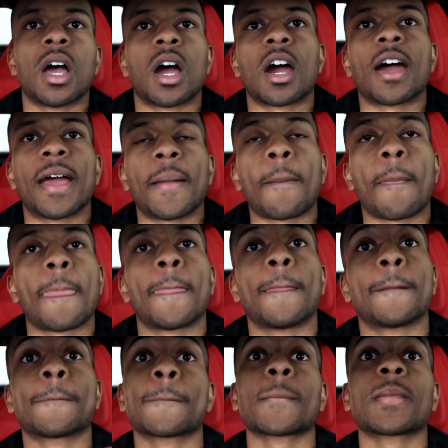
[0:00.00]
All right,
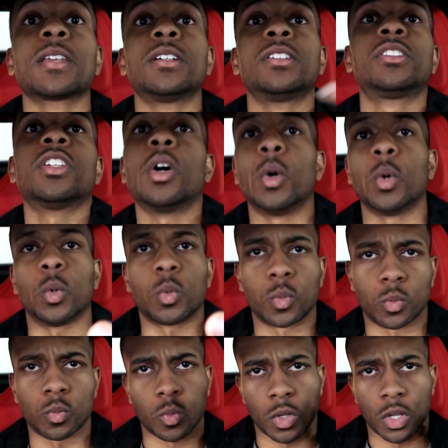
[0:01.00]
so
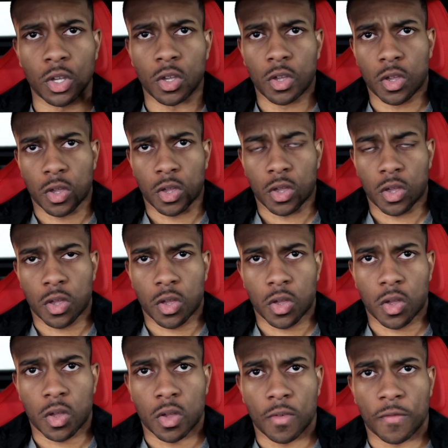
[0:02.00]

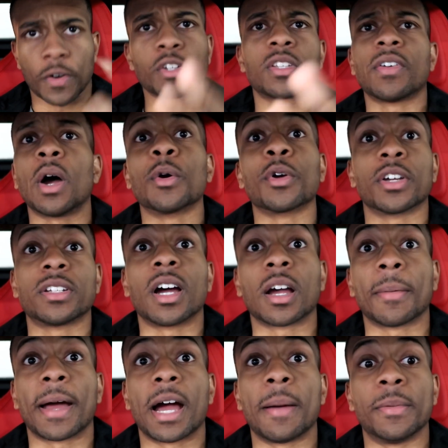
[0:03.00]
first of all, we're going to
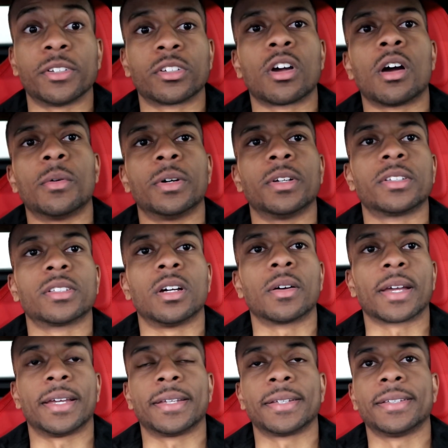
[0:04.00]
talk about how much the car was.
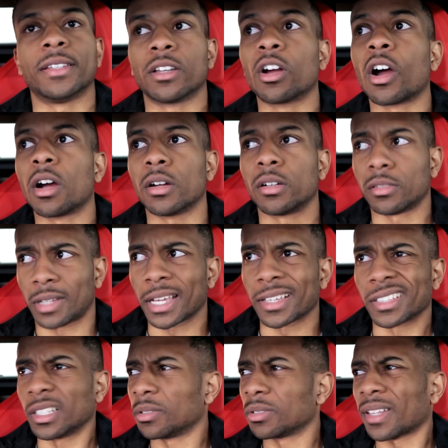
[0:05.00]
Okay, the car, like
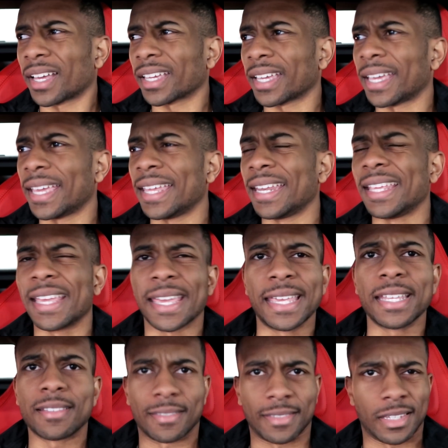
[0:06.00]
I said, it was like
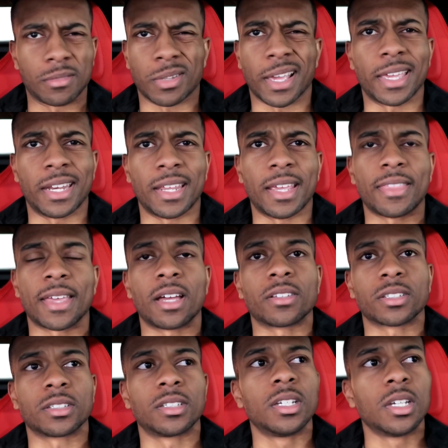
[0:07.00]
88. It was like
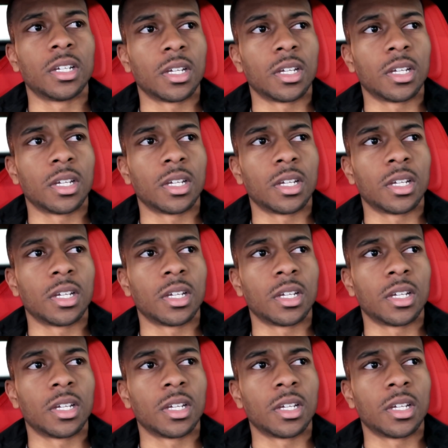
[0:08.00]
88,000.